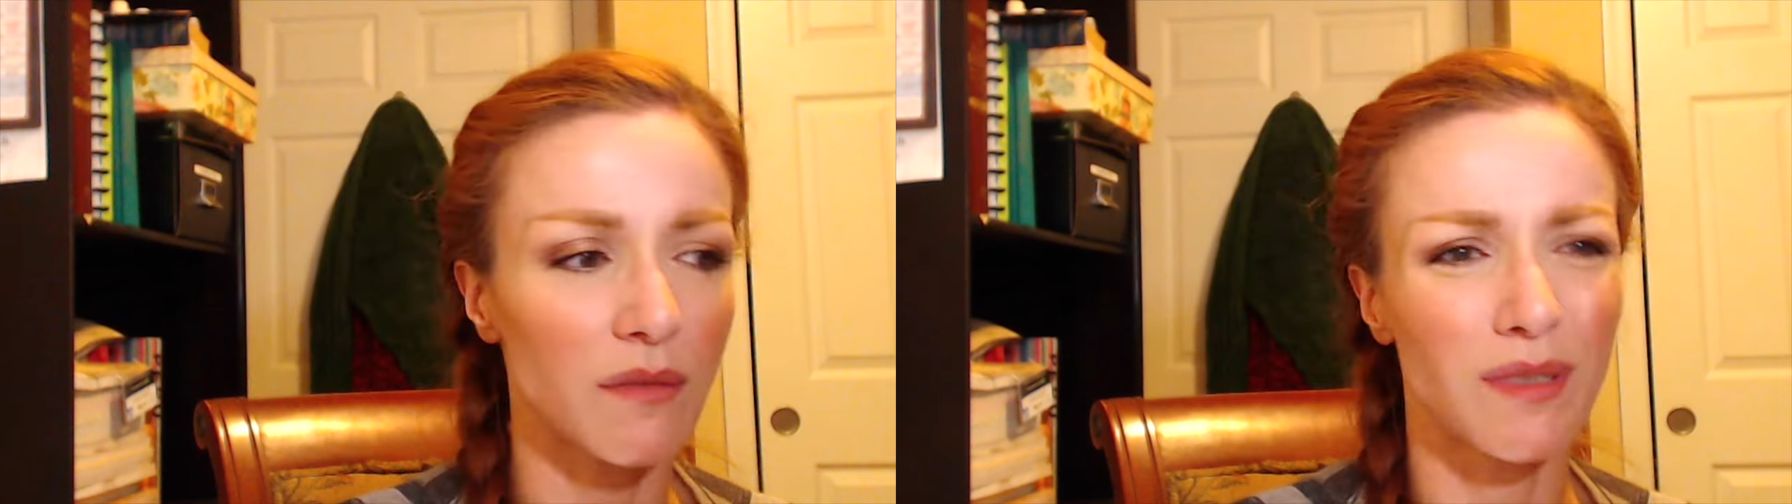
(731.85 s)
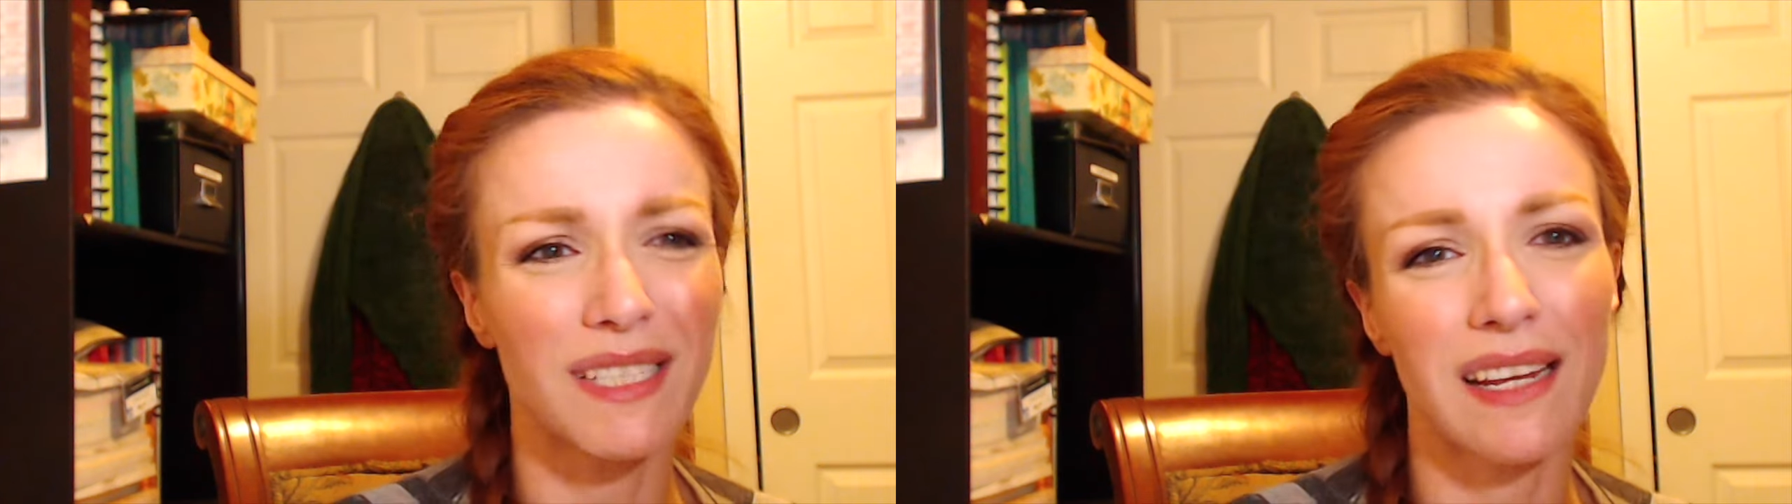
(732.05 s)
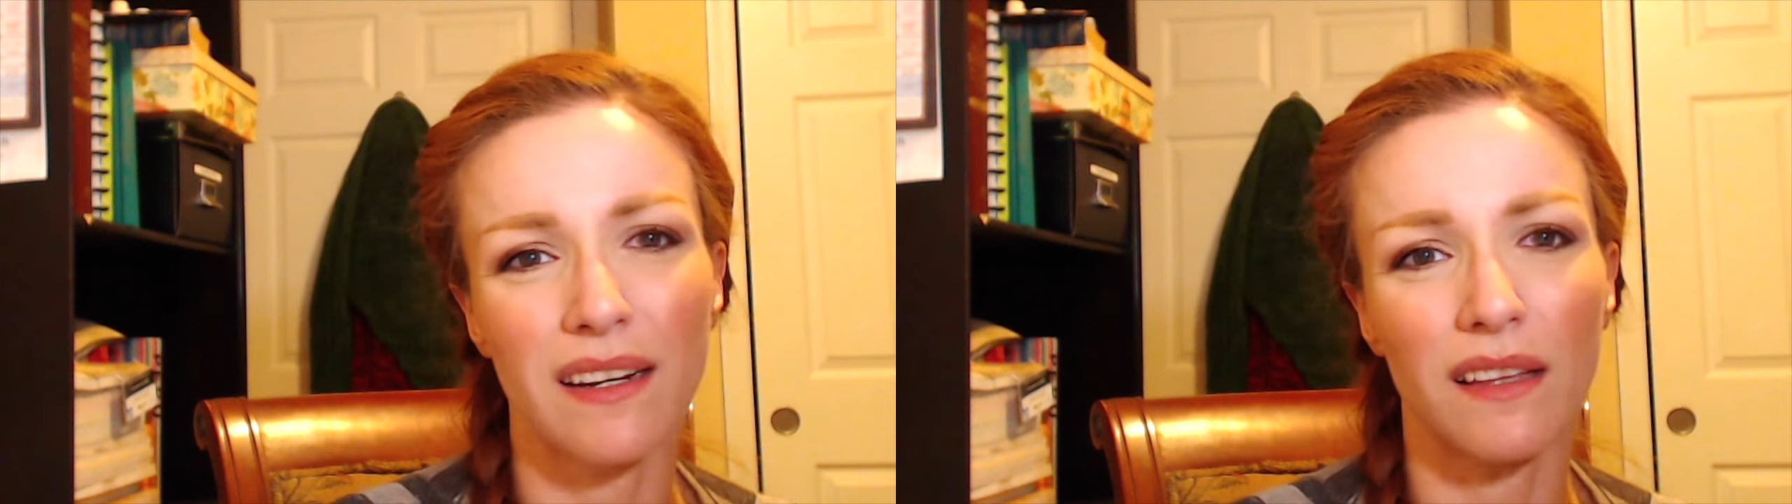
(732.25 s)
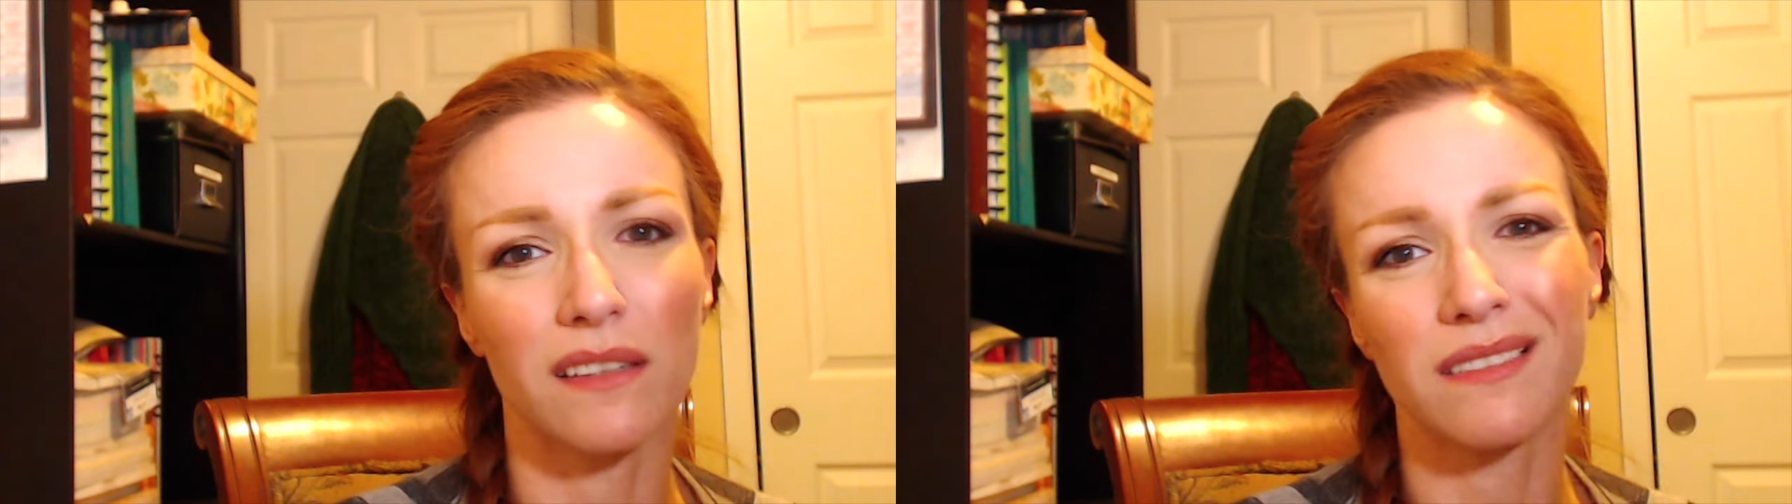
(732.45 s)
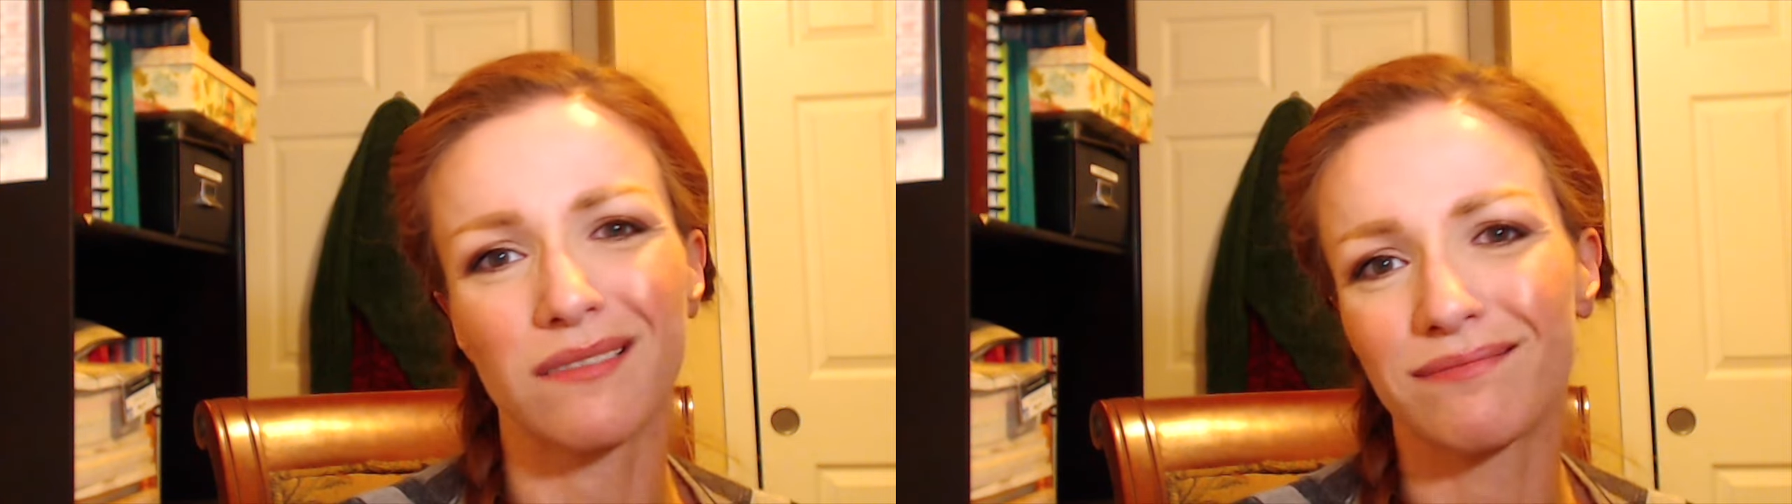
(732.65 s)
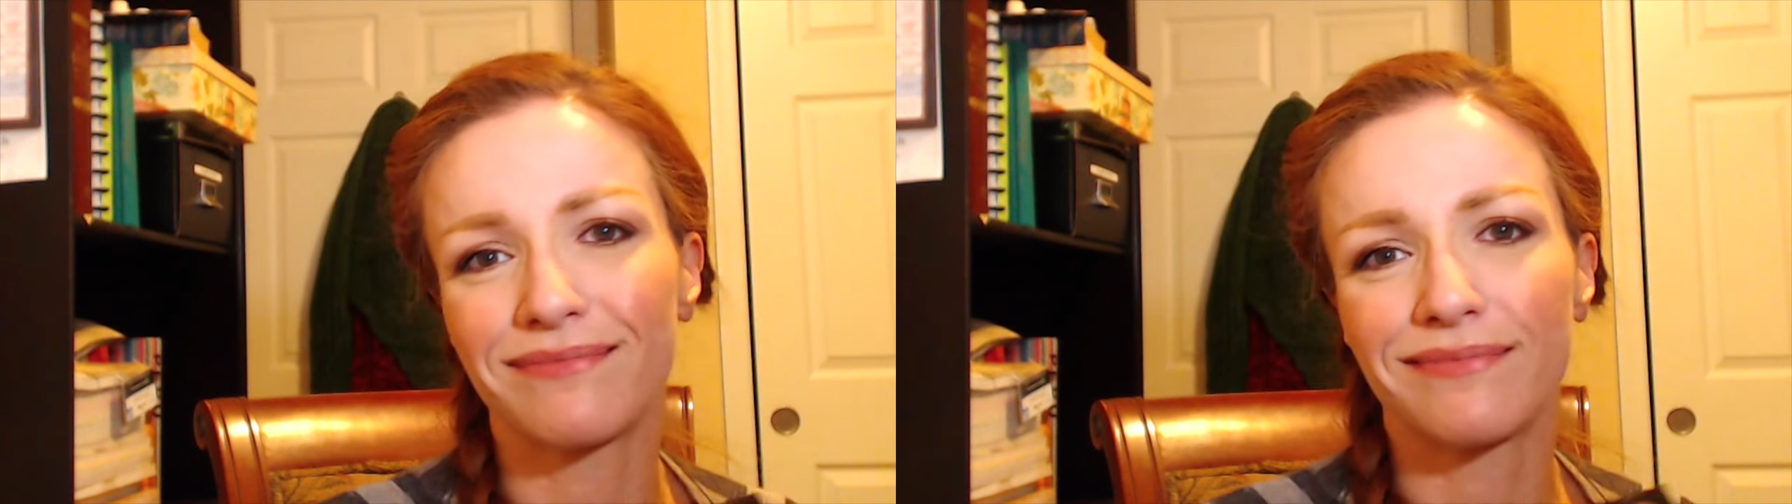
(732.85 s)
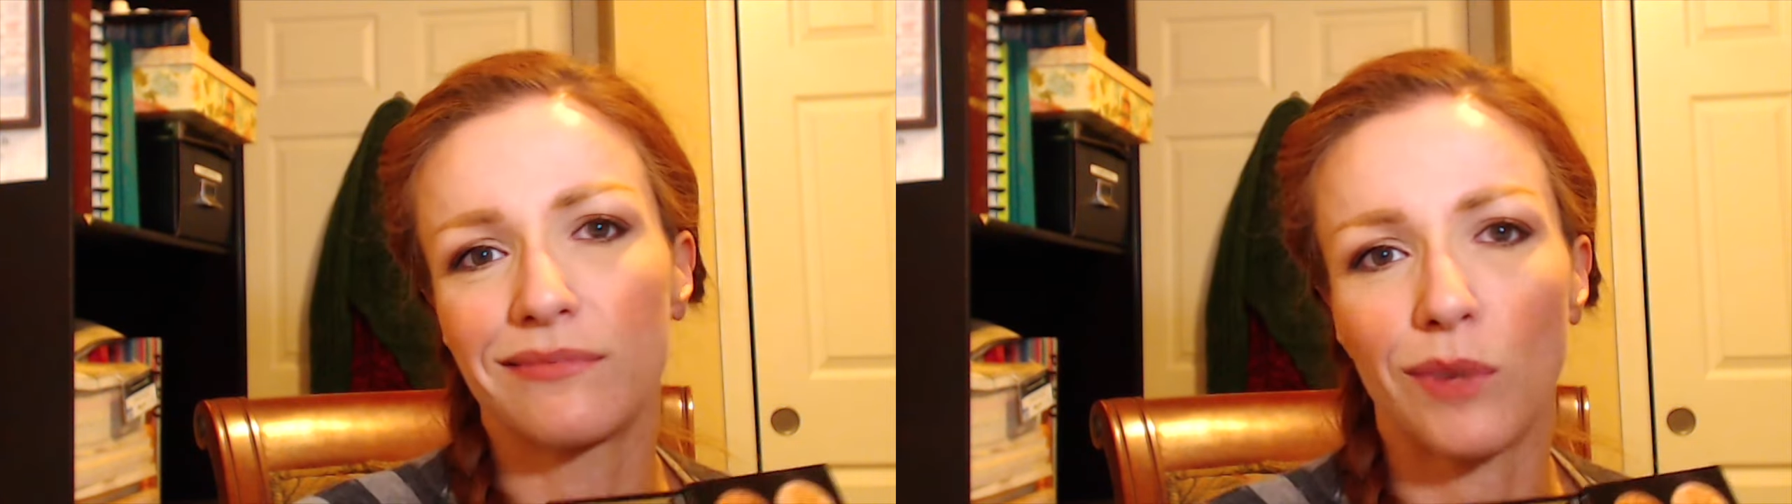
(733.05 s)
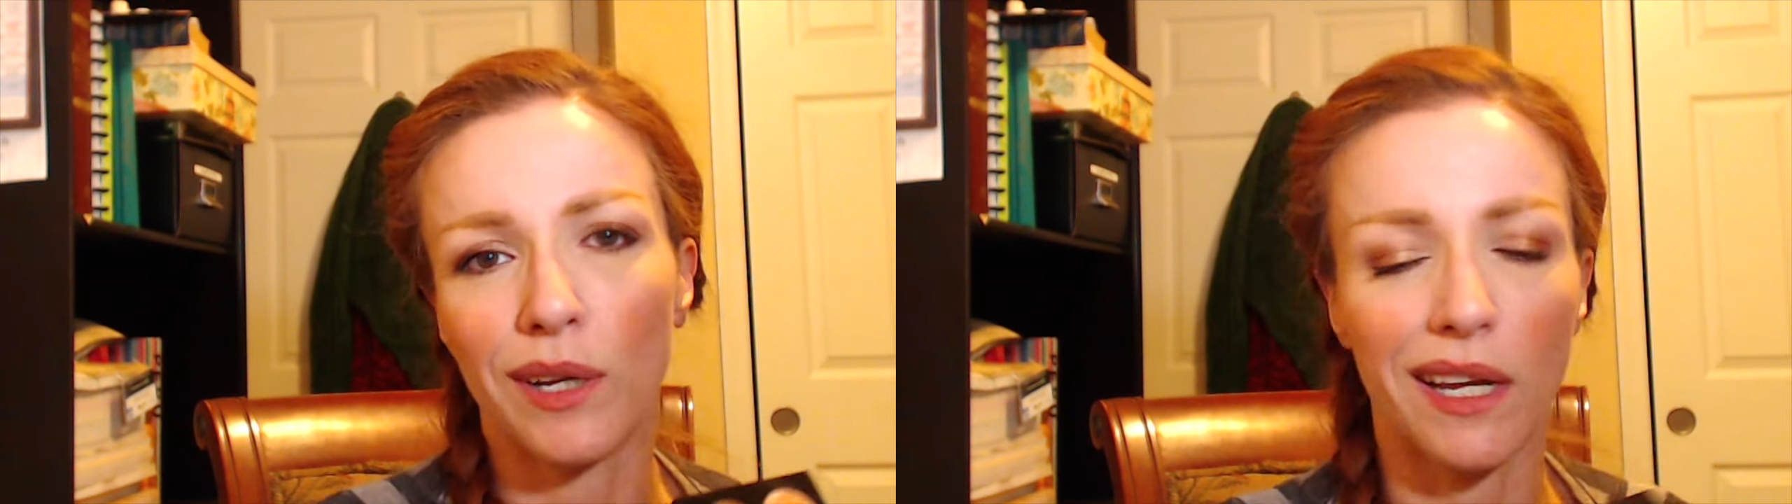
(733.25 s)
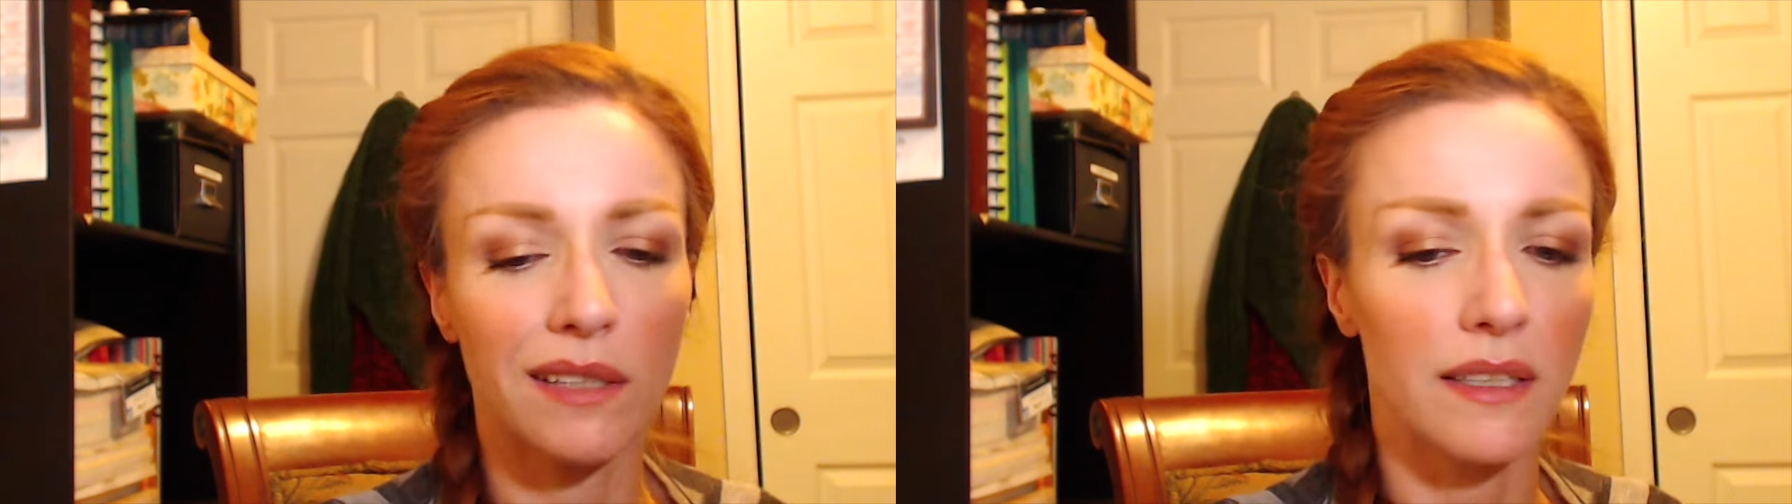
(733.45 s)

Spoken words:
It was $10. Why not?